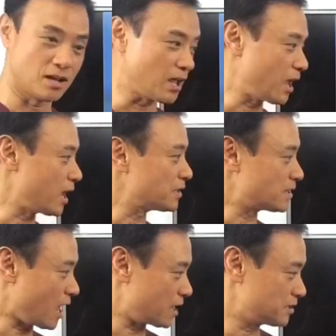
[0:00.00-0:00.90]

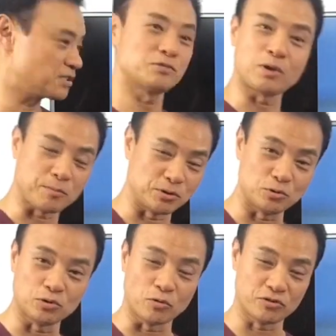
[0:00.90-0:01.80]
And this is what I've been
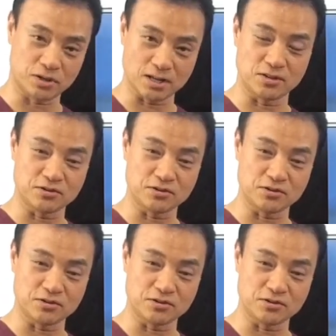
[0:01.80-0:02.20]
doing over 10